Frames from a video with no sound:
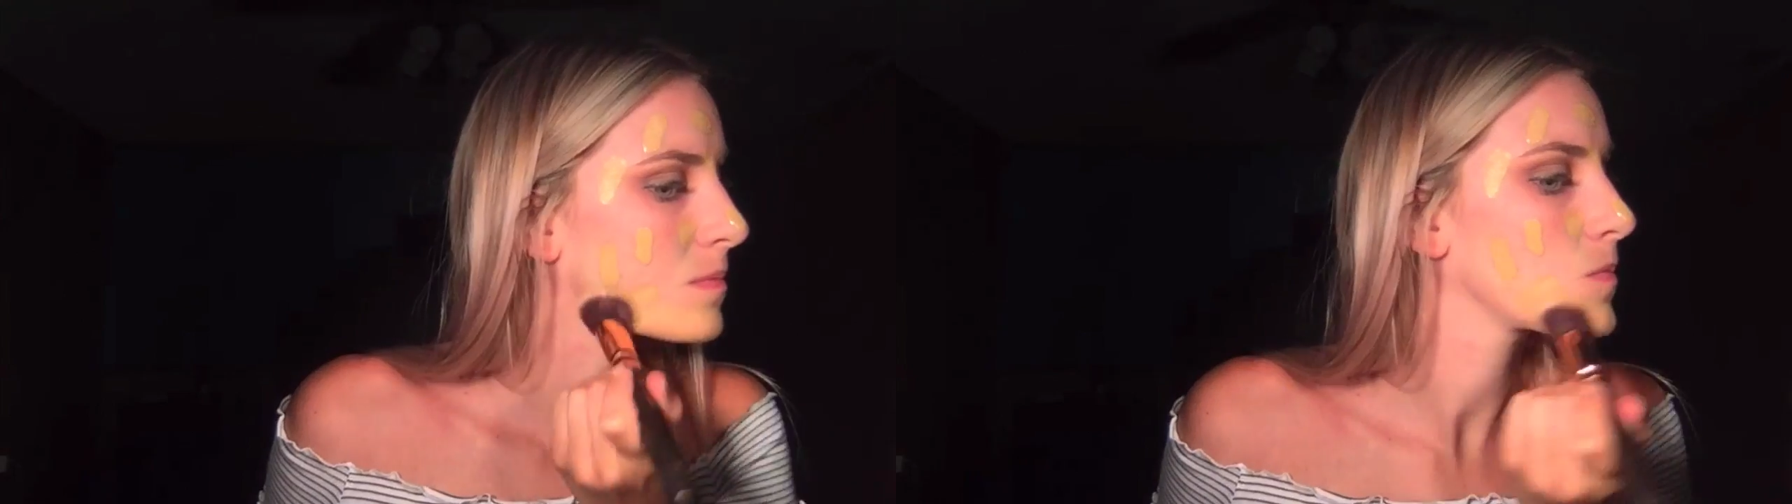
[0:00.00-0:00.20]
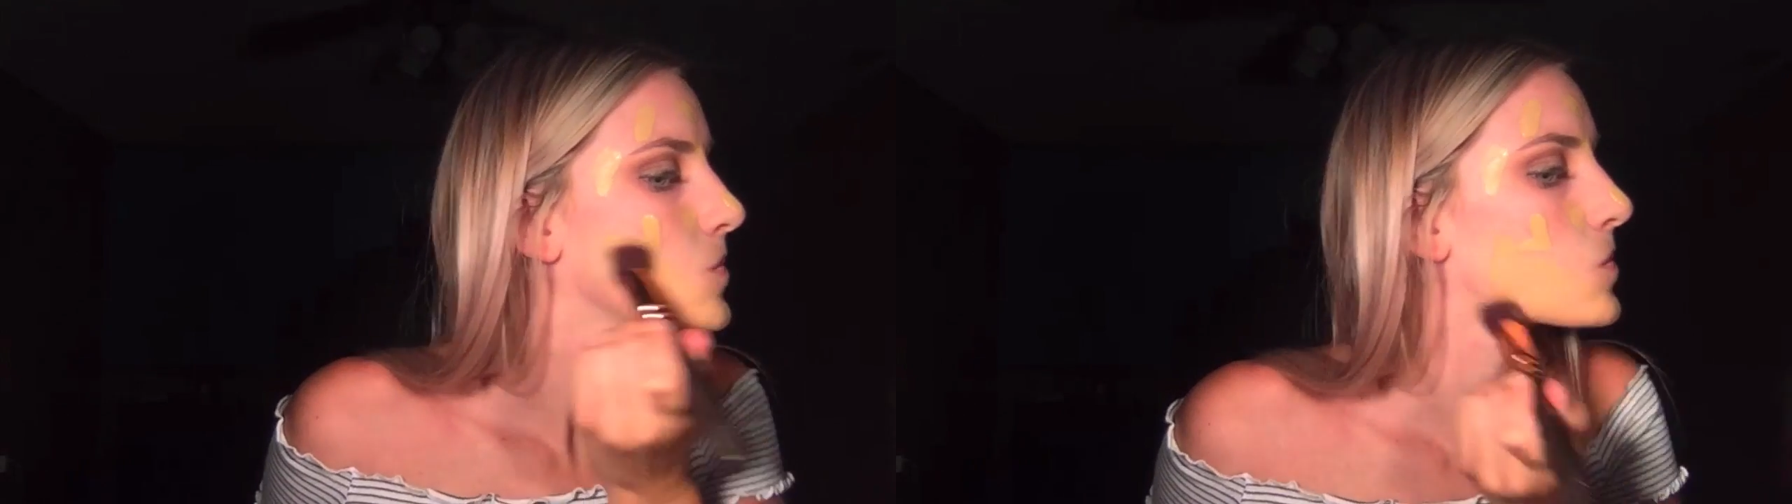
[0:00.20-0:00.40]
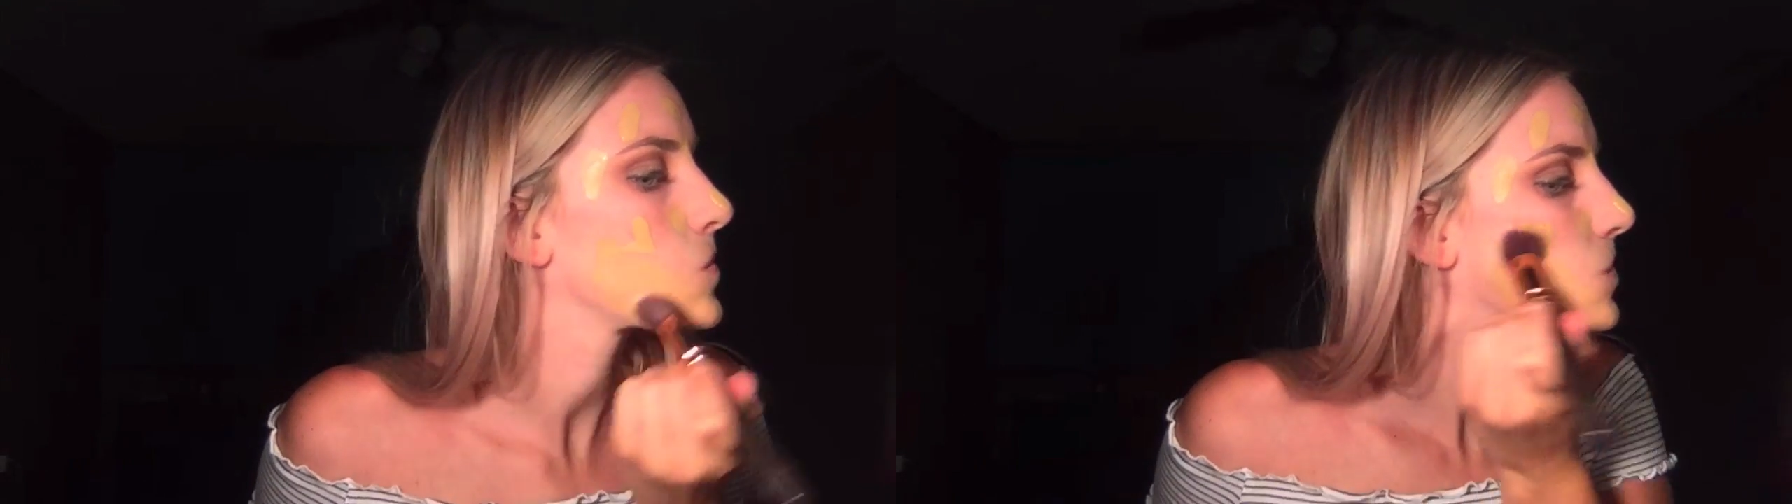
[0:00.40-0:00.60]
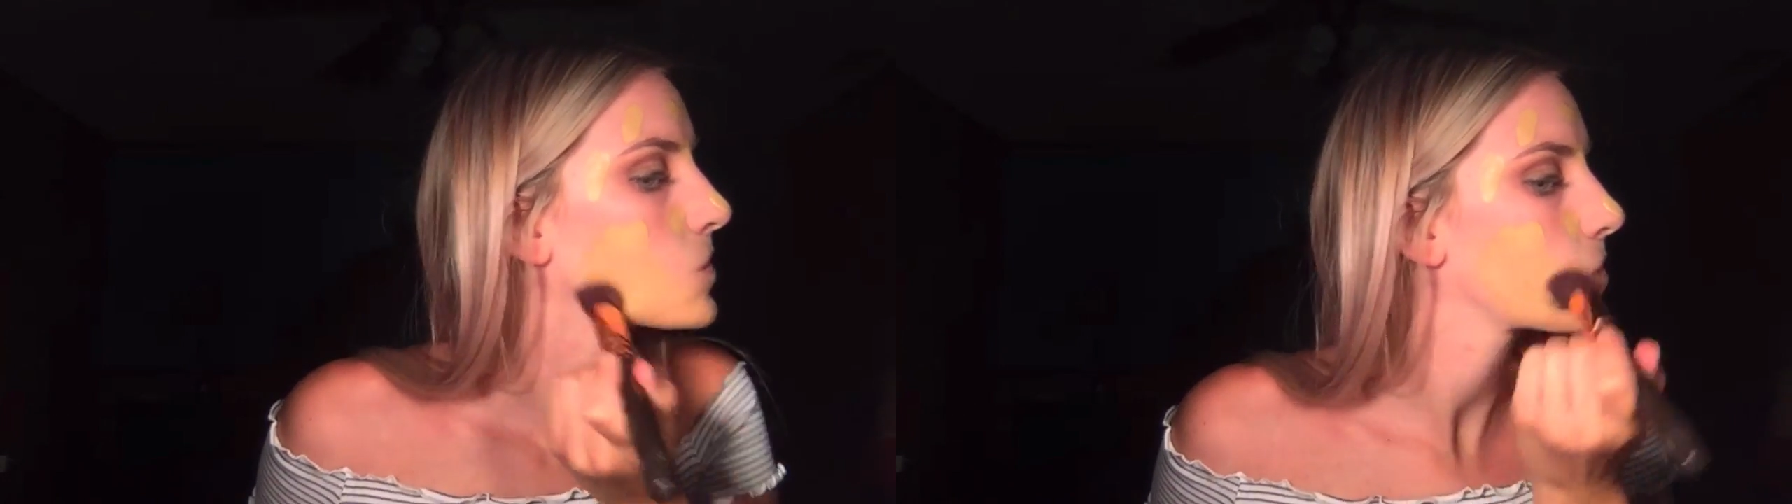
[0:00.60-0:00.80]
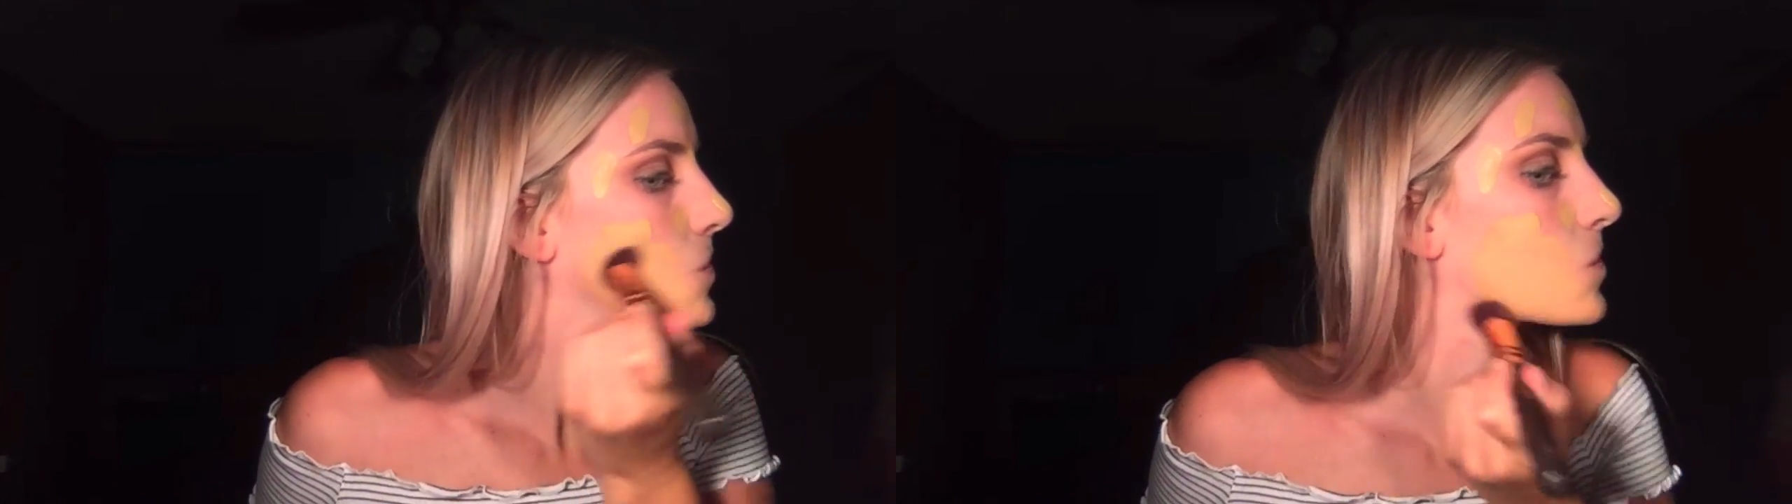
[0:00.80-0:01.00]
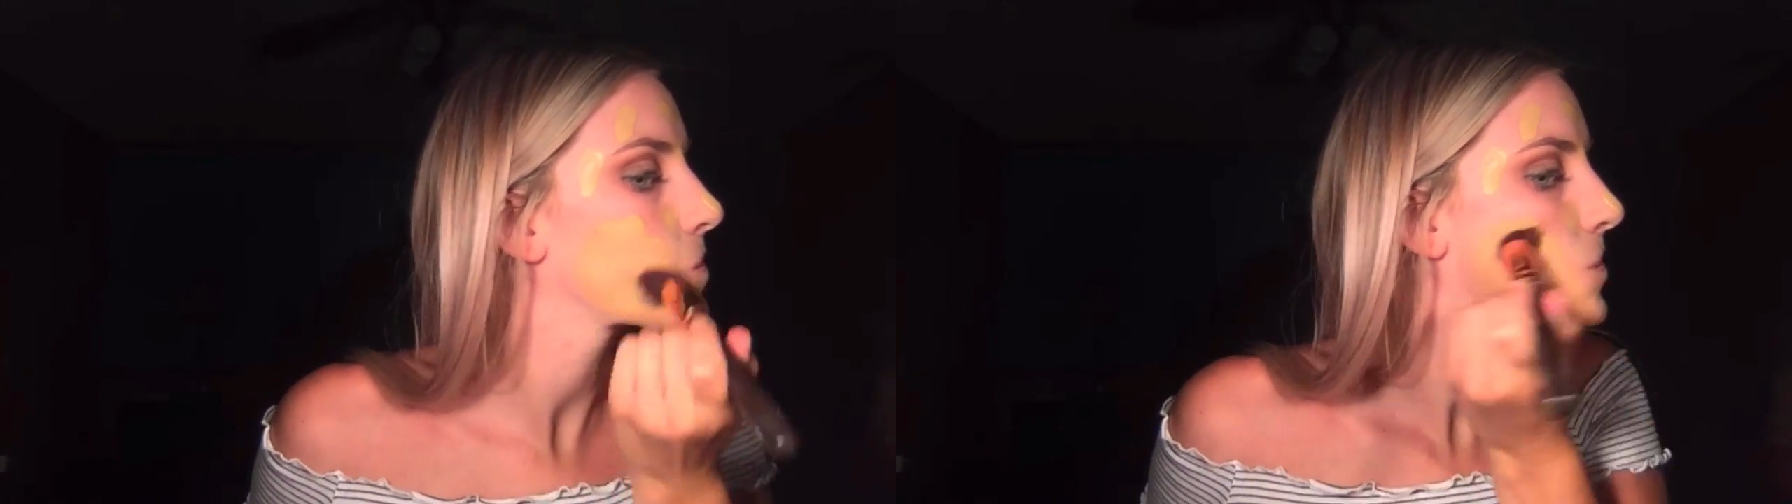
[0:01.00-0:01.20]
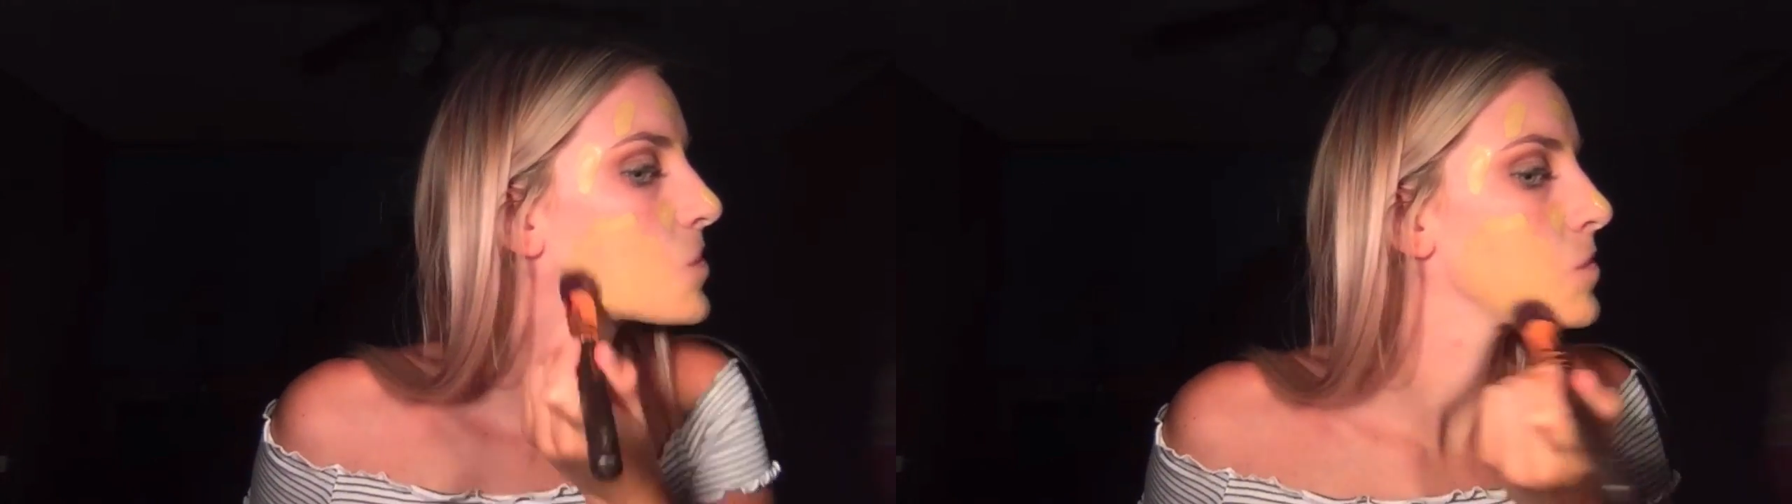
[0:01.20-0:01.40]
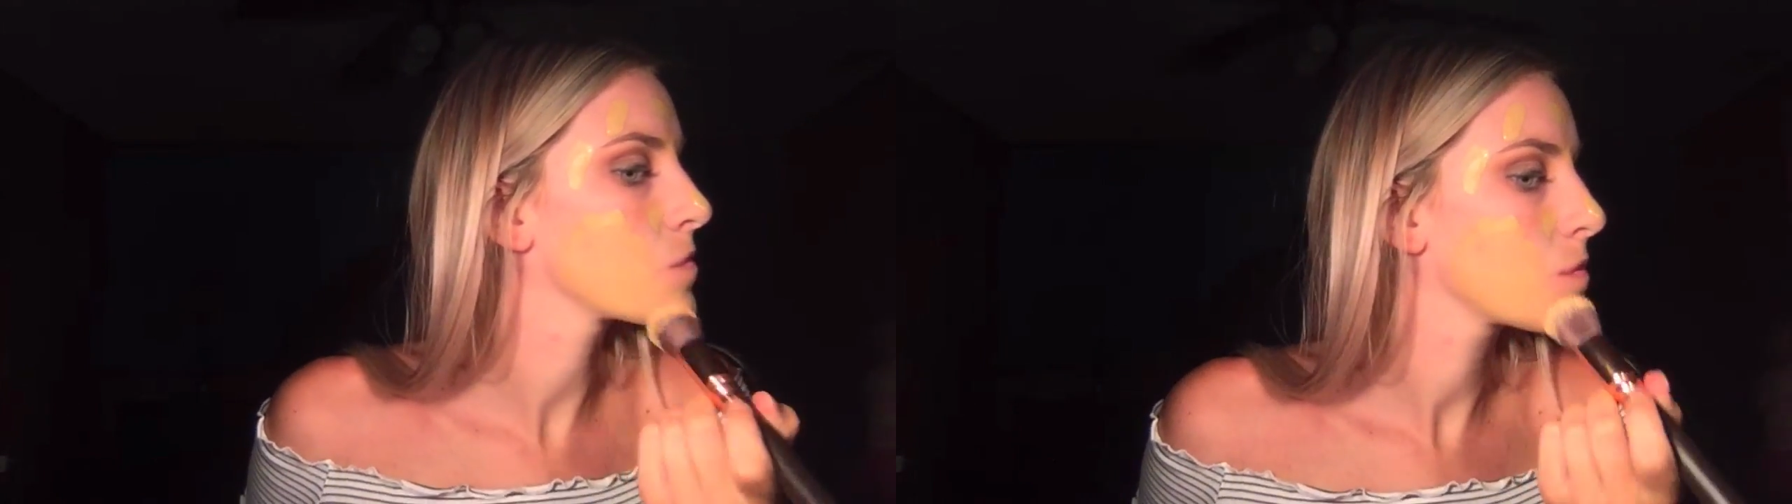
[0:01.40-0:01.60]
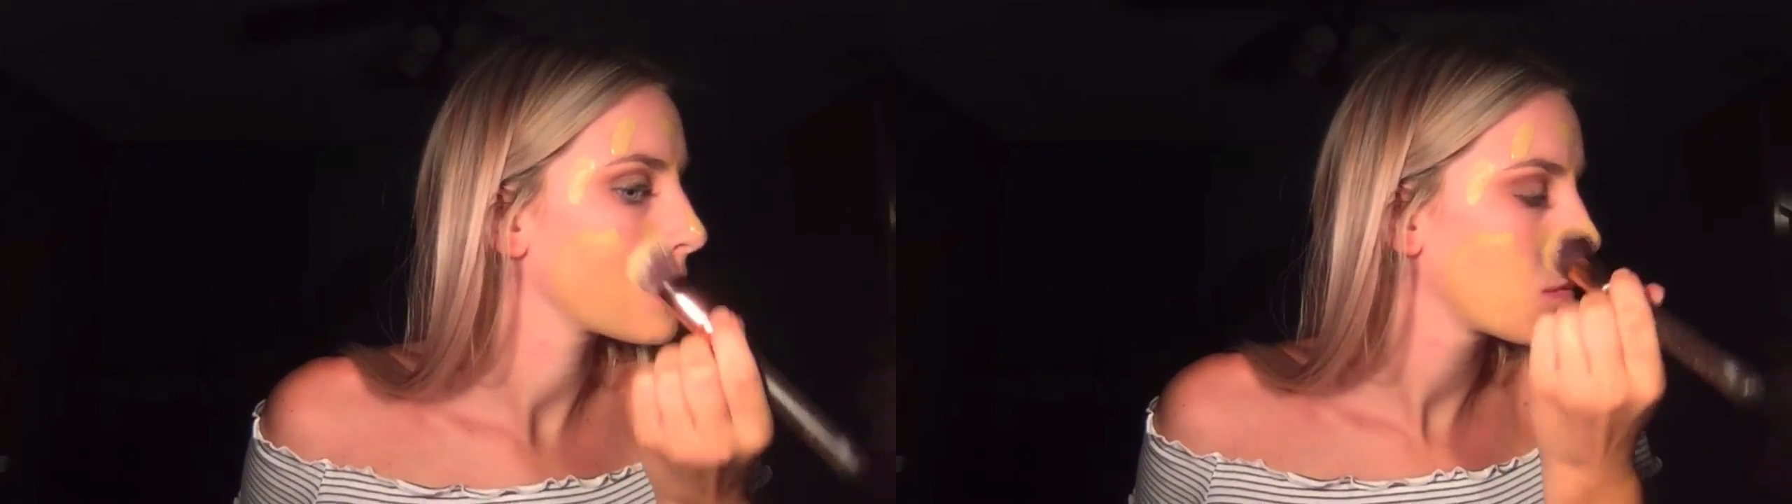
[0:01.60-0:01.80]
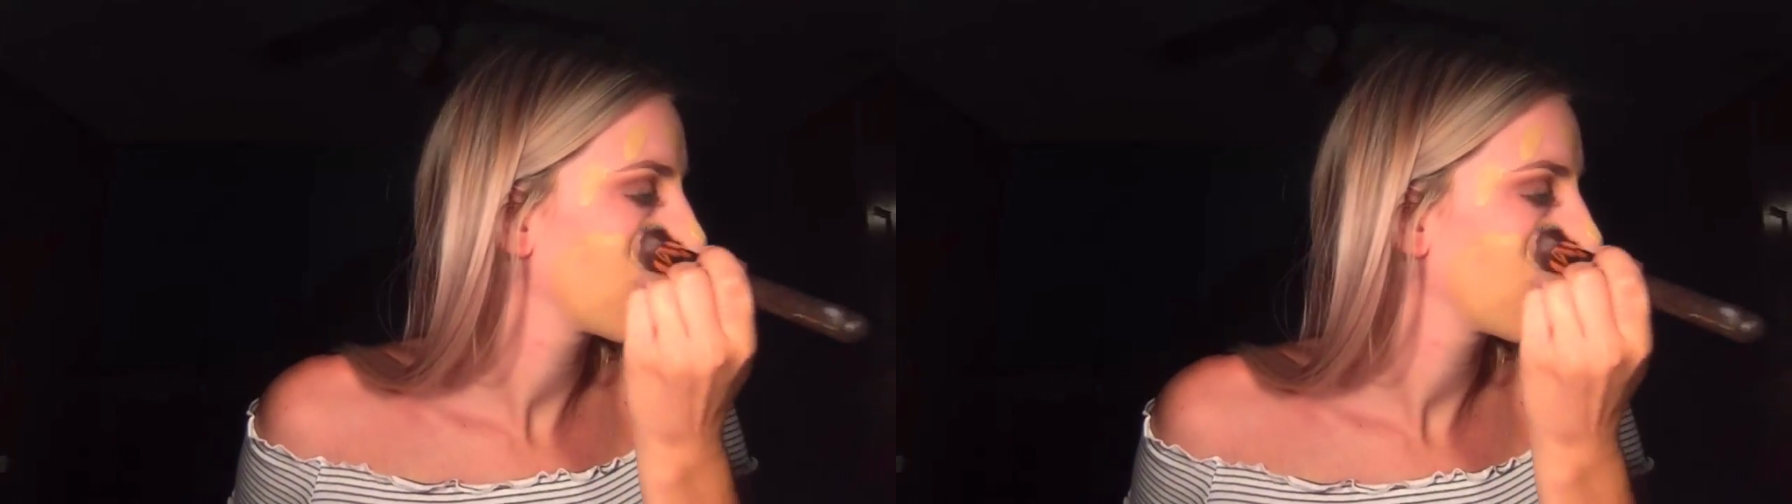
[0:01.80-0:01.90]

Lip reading: build it up, which you'll see in a minute.